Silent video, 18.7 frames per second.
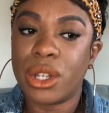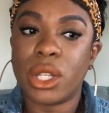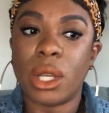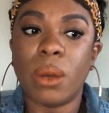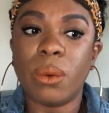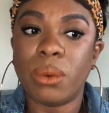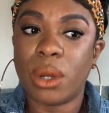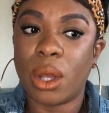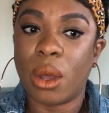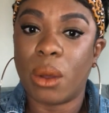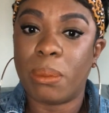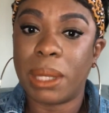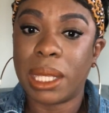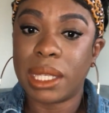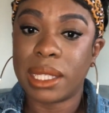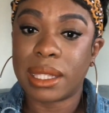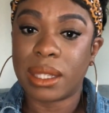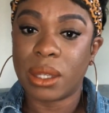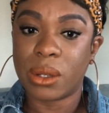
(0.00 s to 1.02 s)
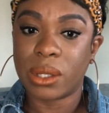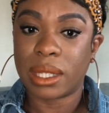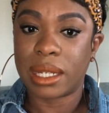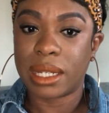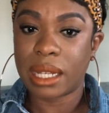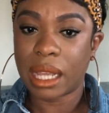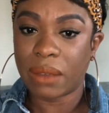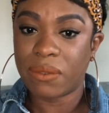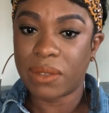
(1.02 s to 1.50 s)
don't know, because there's a
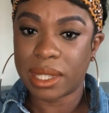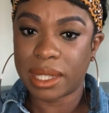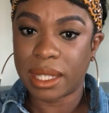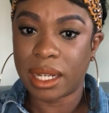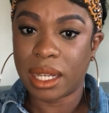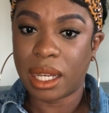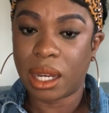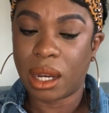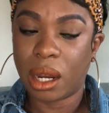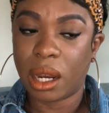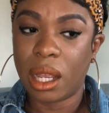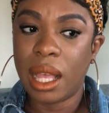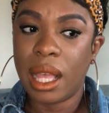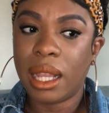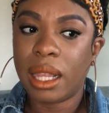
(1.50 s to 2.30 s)
deficit here.